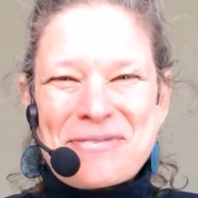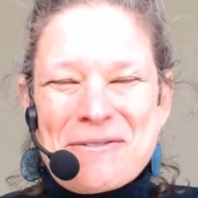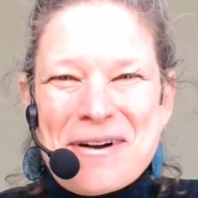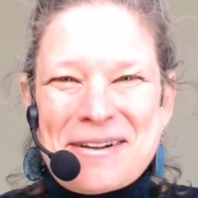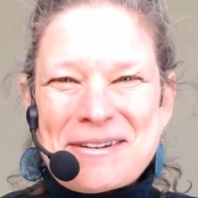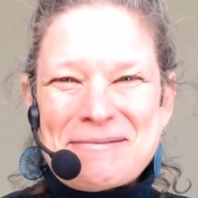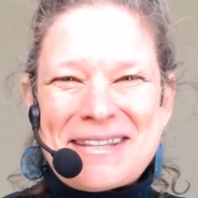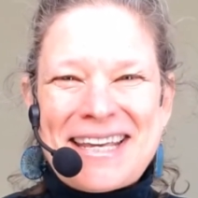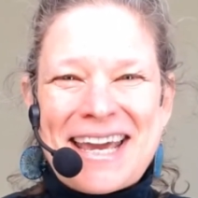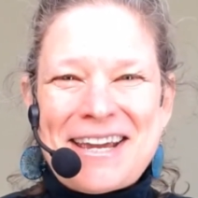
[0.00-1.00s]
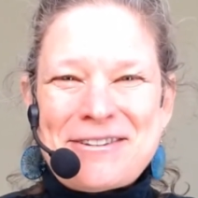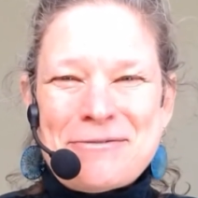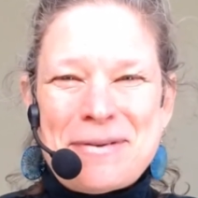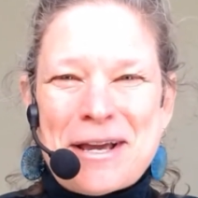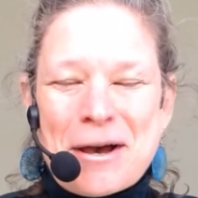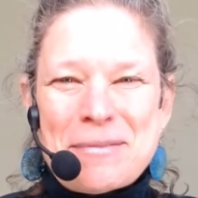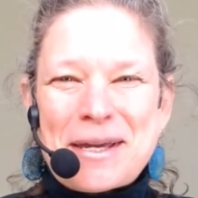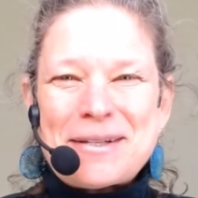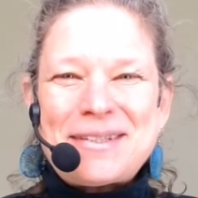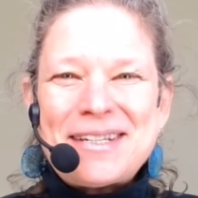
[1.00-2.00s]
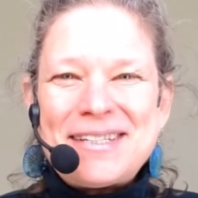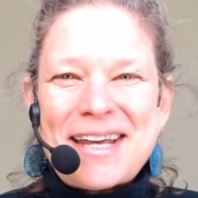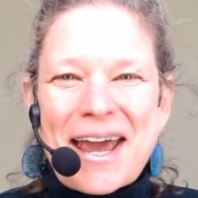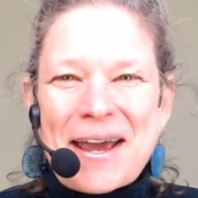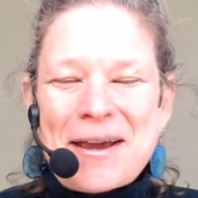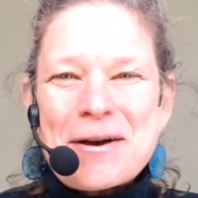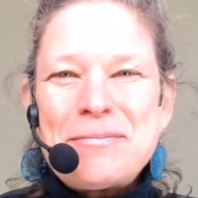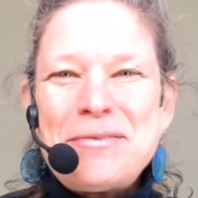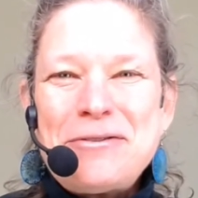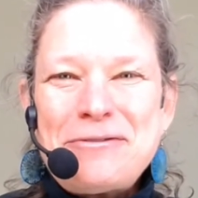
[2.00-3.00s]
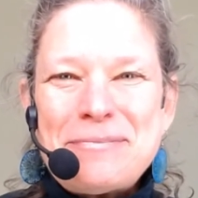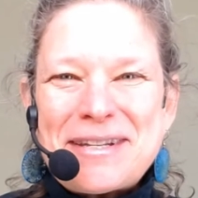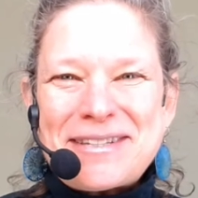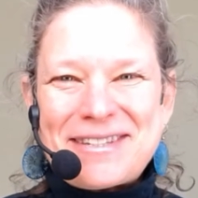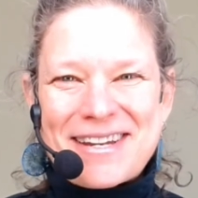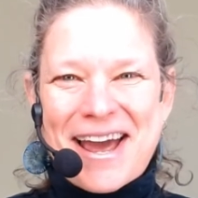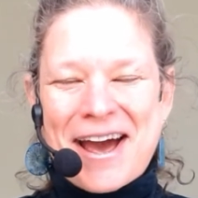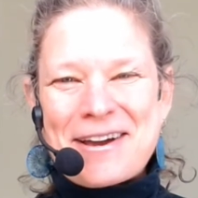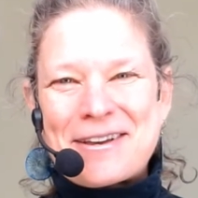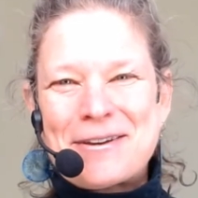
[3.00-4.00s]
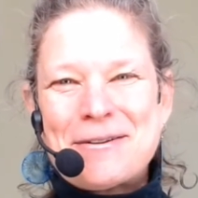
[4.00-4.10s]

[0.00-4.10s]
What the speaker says: Welcome to the Age of Becoming, and today a movement snack.